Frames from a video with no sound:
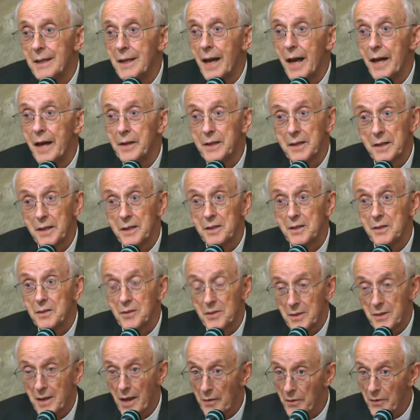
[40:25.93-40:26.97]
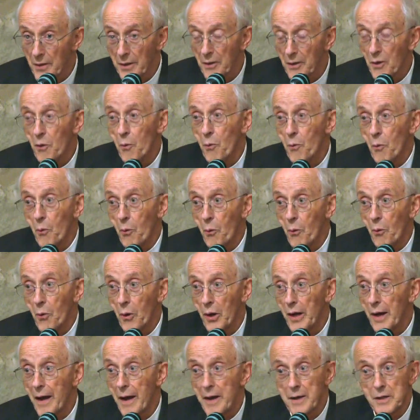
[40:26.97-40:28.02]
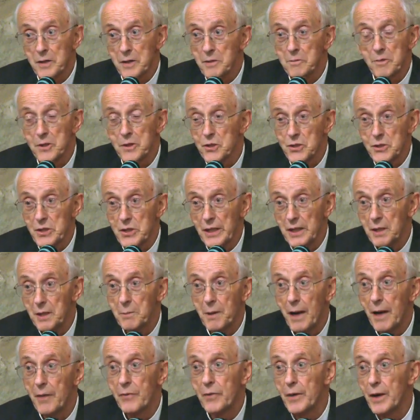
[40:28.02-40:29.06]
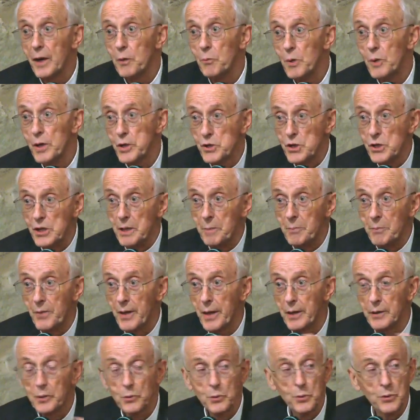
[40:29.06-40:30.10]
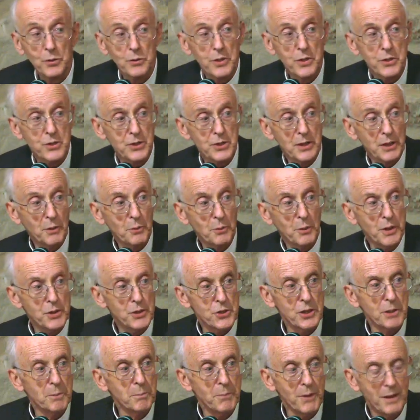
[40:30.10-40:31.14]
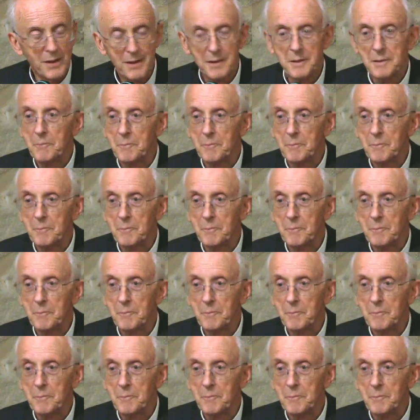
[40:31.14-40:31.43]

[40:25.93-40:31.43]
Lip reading: And in another characteristic about their worship, their Eucharistic worship,